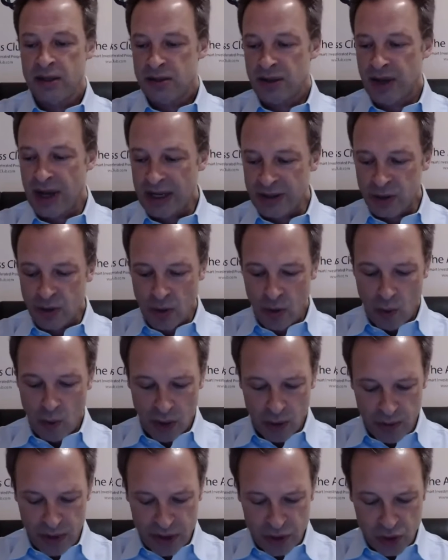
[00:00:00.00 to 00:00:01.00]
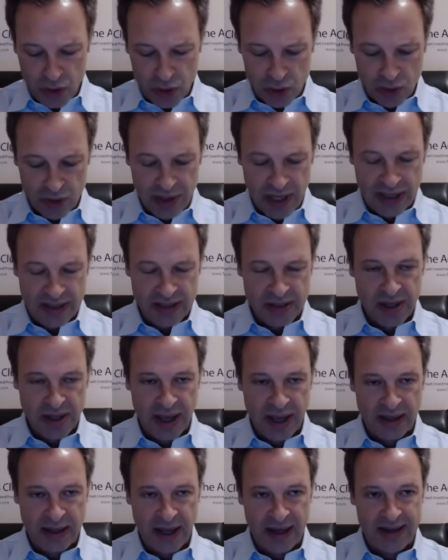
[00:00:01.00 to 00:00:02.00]
So that's what we do. That's
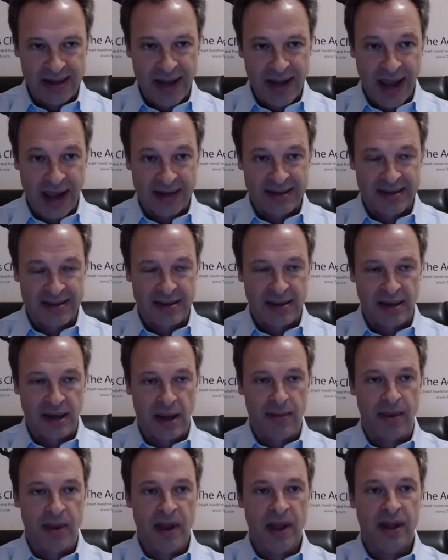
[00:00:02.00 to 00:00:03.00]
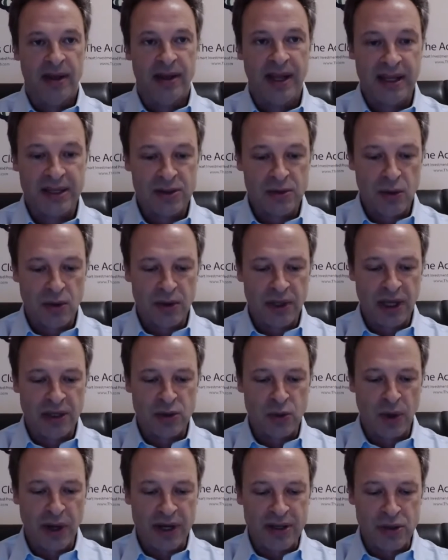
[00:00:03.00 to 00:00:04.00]
at the Access Club. That's
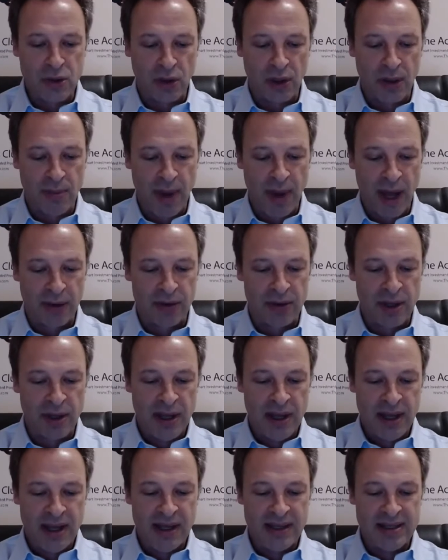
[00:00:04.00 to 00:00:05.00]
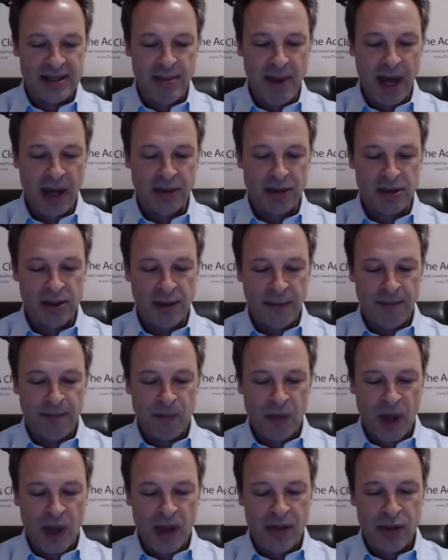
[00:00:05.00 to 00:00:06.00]
what it's all about. It's about
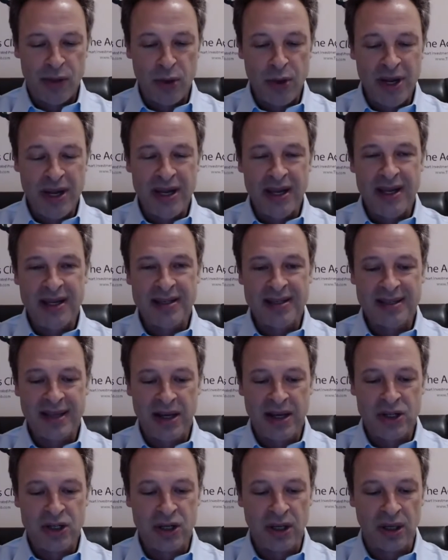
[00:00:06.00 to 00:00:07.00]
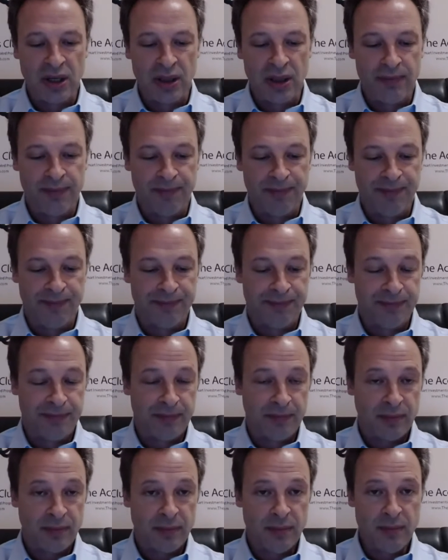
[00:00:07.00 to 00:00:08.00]
three essential
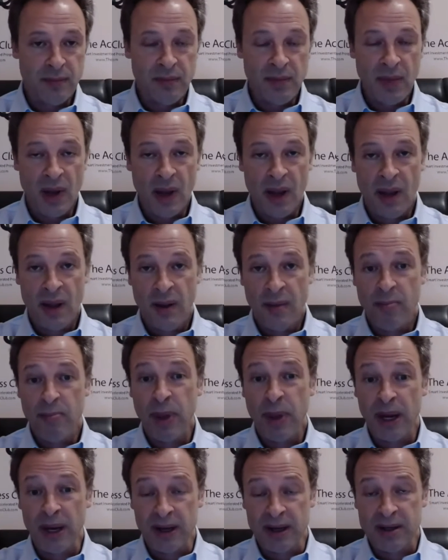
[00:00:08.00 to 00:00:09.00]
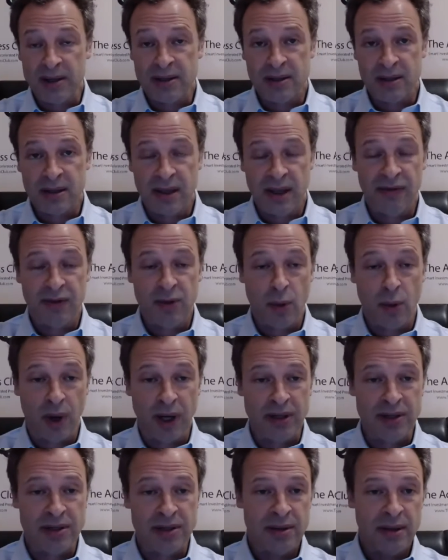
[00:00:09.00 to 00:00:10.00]
pillars, if you
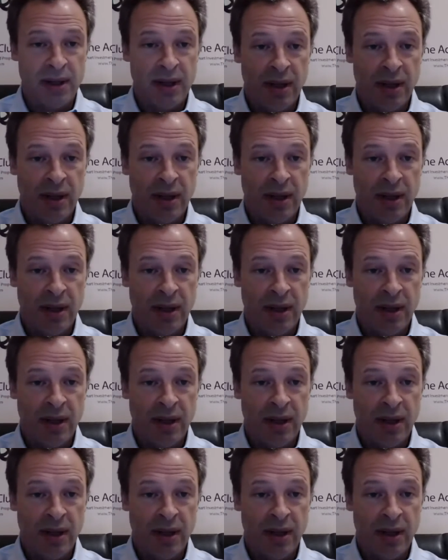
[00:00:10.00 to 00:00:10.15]
want,